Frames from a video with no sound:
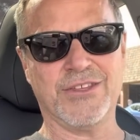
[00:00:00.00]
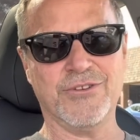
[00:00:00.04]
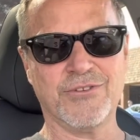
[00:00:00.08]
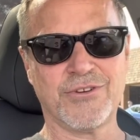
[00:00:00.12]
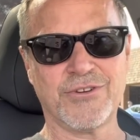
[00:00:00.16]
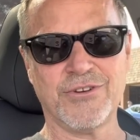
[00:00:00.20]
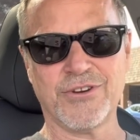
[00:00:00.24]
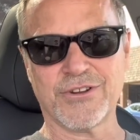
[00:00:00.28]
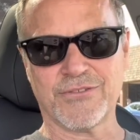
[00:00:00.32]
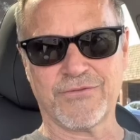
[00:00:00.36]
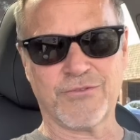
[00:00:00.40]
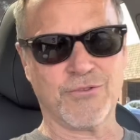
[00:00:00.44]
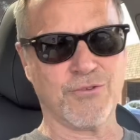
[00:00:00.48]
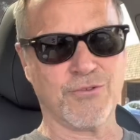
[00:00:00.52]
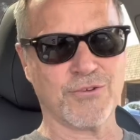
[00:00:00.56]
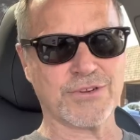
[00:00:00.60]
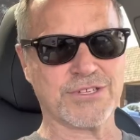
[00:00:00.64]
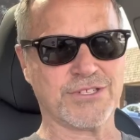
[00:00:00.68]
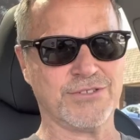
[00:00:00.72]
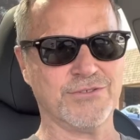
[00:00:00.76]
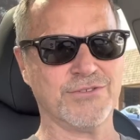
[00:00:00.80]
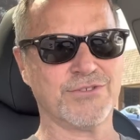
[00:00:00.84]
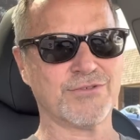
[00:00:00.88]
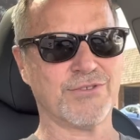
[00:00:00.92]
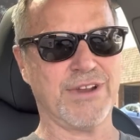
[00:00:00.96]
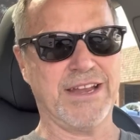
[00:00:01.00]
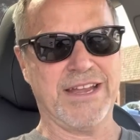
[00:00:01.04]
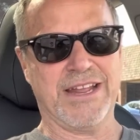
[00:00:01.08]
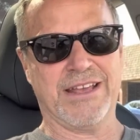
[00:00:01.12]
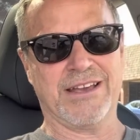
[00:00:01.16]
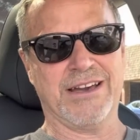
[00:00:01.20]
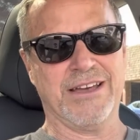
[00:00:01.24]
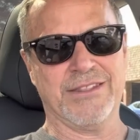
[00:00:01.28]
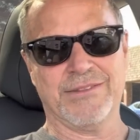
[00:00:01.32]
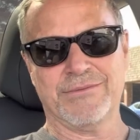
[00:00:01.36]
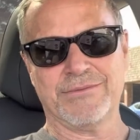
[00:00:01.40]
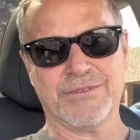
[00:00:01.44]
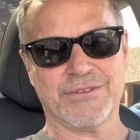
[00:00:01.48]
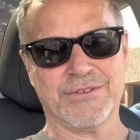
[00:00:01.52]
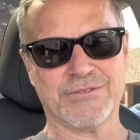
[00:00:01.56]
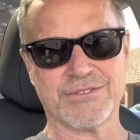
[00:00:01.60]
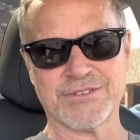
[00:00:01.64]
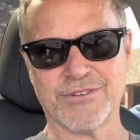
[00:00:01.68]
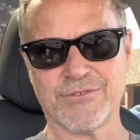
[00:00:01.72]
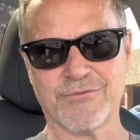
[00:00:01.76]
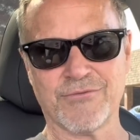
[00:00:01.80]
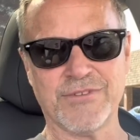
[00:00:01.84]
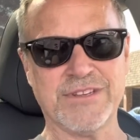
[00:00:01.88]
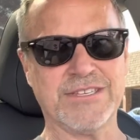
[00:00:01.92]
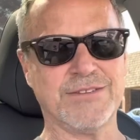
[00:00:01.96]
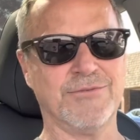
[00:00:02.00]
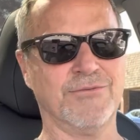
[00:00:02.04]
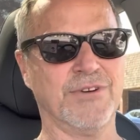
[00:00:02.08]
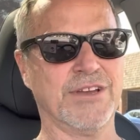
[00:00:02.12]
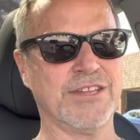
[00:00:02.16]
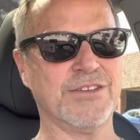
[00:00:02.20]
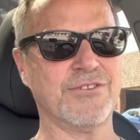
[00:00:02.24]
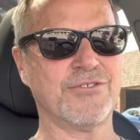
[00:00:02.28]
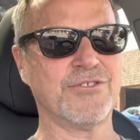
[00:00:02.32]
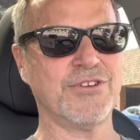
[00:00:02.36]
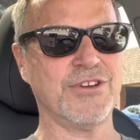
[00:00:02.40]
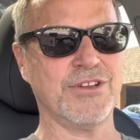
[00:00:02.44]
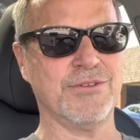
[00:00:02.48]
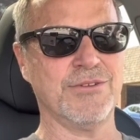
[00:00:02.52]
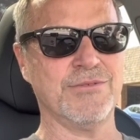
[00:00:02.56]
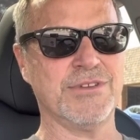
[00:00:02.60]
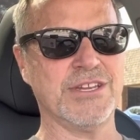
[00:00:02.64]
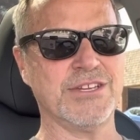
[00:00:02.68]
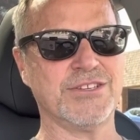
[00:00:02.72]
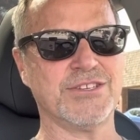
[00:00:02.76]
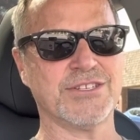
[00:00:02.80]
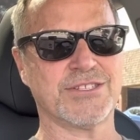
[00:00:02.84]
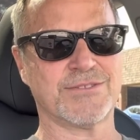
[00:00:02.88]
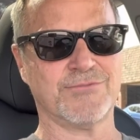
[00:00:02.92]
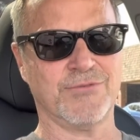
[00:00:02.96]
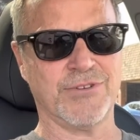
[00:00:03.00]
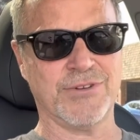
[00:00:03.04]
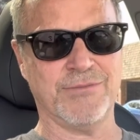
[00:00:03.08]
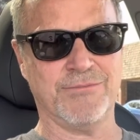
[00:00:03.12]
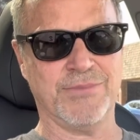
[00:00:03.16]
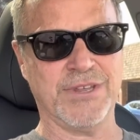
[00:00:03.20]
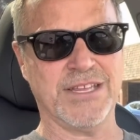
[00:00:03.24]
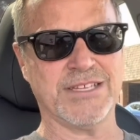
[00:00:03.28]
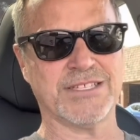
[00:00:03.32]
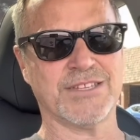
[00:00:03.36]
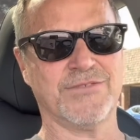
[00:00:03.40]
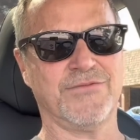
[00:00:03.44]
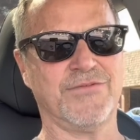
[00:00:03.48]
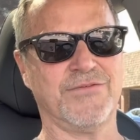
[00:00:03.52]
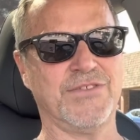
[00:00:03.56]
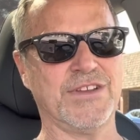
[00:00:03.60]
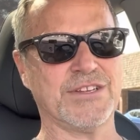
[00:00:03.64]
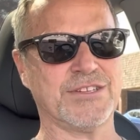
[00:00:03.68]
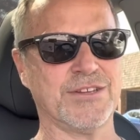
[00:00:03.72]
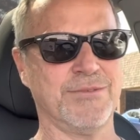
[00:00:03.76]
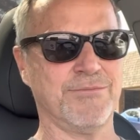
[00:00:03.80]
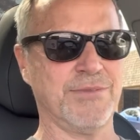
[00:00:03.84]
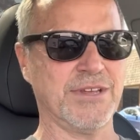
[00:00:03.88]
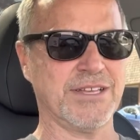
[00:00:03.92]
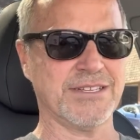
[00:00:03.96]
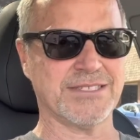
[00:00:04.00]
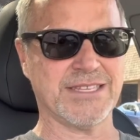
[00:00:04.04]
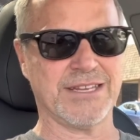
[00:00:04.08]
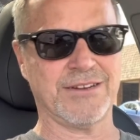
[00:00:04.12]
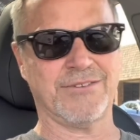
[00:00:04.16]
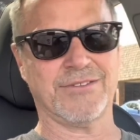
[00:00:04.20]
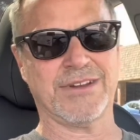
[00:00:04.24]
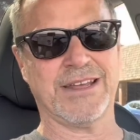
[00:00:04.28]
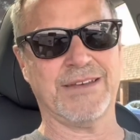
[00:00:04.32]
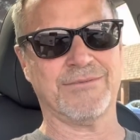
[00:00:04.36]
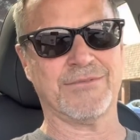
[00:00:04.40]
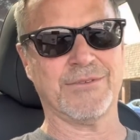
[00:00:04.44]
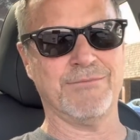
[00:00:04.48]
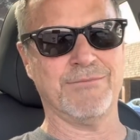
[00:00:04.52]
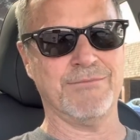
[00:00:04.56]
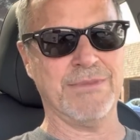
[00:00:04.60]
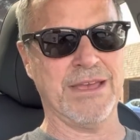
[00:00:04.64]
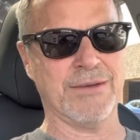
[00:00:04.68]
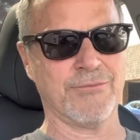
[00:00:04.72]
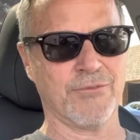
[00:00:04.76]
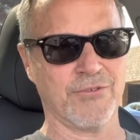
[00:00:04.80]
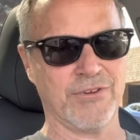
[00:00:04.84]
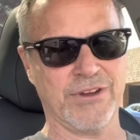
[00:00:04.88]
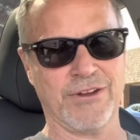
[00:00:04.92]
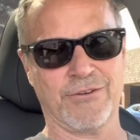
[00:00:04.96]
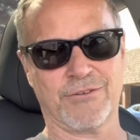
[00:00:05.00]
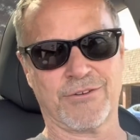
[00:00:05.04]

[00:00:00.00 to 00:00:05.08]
You could, of course, do training on them. There's no reason why you couldn't. It just wouldn't be as efficient because they don't have the memory or